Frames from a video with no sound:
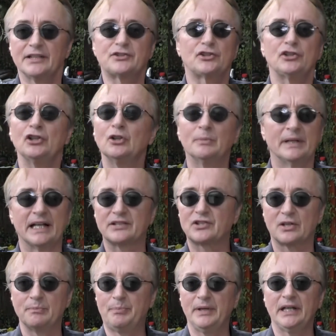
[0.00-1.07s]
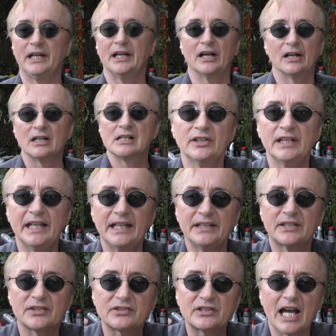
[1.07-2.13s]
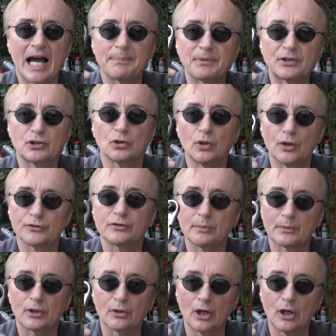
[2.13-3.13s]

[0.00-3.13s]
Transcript: it's humid as can be here. You need to stop the tools from